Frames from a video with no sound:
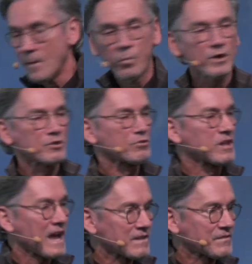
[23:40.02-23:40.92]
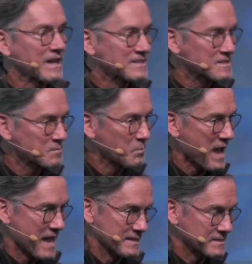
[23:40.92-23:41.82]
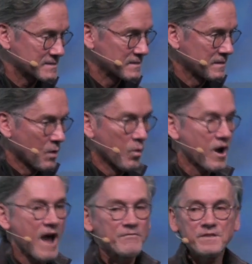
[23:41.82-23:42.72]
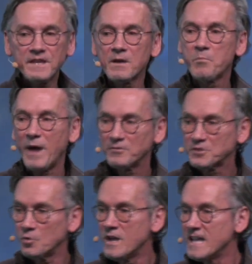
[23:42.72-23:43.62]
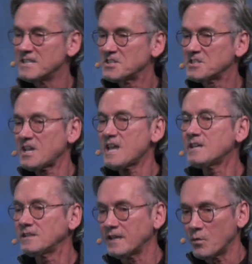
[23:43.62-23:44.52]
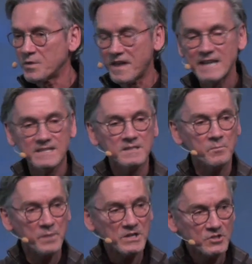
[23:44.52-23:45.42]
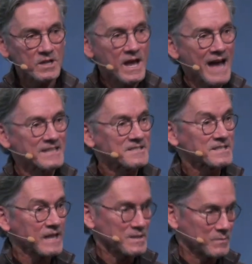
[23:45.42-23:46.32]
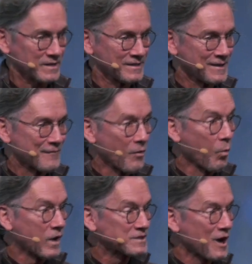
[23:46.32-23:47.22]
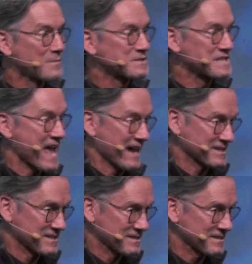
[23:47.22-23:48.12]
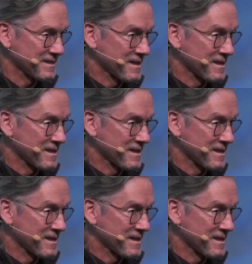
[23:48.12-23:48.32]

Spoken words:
where your life expands, where everything about you is tingling with anticipation and excitement for what comes next.